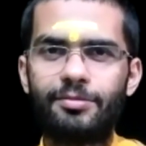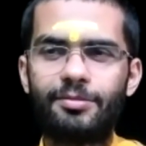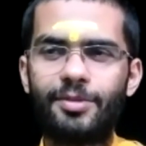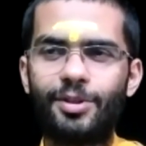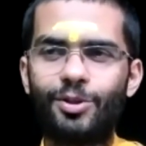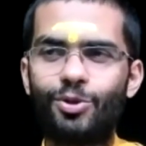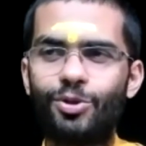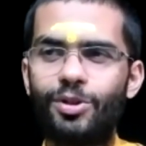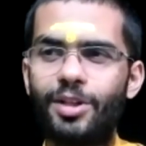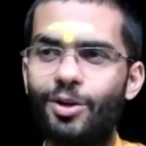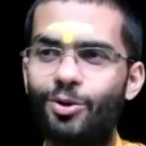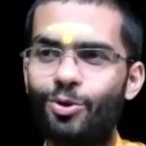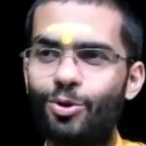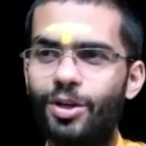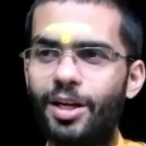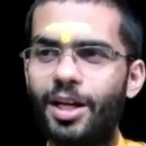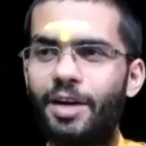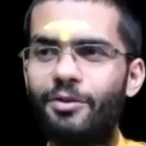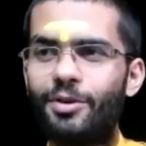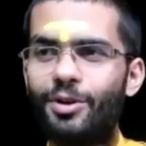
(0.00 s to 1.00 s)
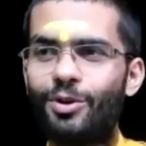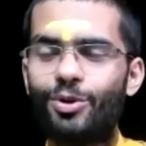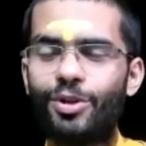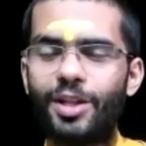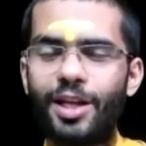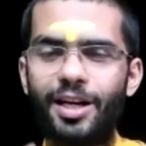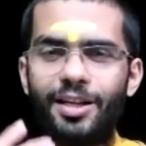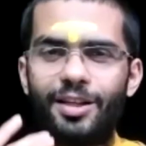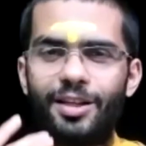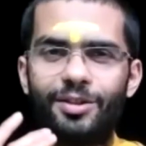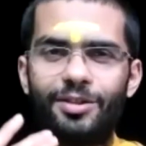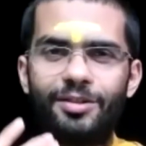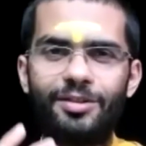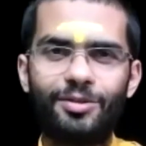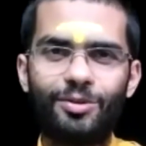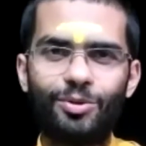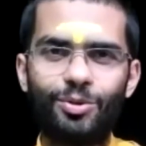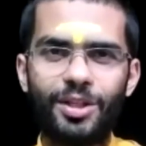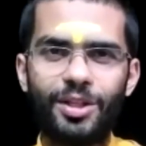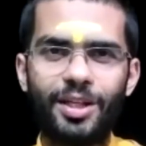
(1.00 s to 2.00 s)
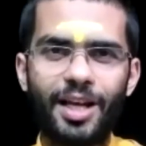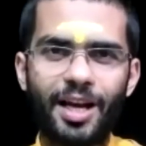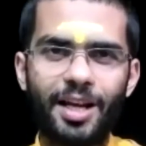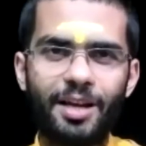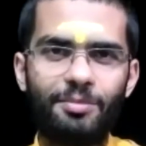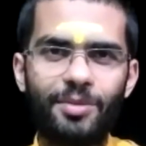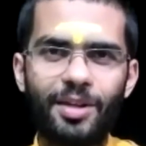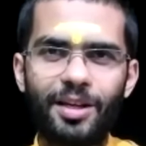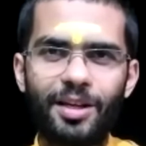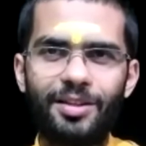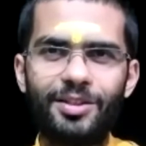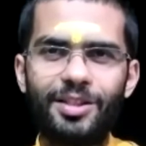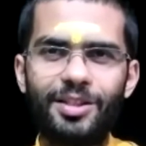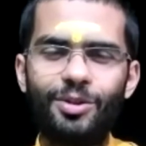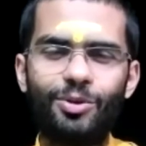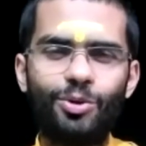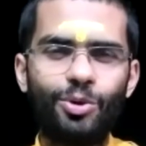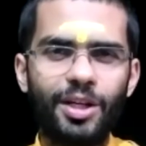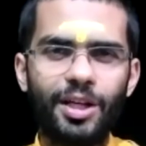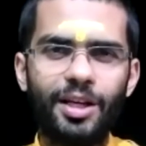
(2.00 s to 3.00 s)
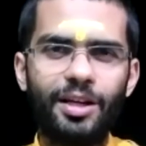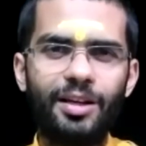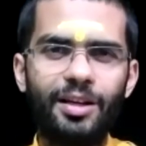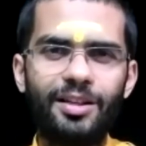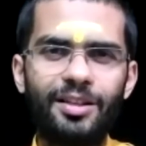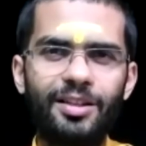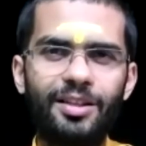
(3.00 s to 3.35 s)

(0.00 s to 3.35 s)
Then only I will know that only I am there. You say no need.